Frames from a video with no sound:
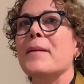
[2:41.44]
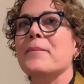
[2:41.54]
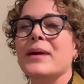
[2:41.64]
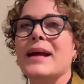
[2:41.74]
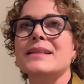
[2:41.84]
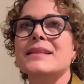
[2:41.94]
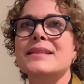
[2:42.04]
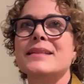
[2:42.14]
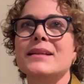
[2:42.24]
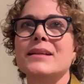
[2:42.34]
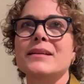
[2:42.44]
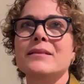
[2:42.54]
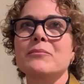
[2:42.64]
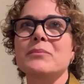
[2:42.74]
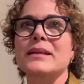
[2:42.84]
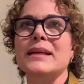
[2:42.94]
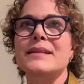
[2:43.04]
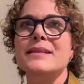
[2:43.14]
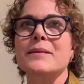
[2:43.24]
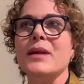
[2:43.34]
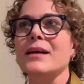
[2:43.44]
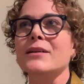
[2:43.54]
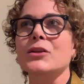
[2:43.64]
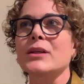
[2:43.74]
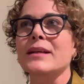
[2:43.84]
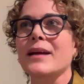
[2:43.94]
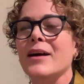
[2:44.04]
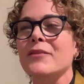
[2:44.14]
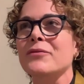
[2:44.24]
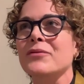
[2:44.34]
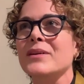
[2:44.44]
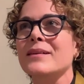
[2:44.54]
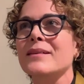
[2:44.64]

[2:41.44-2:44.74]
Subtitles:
practicing because I'm not good enough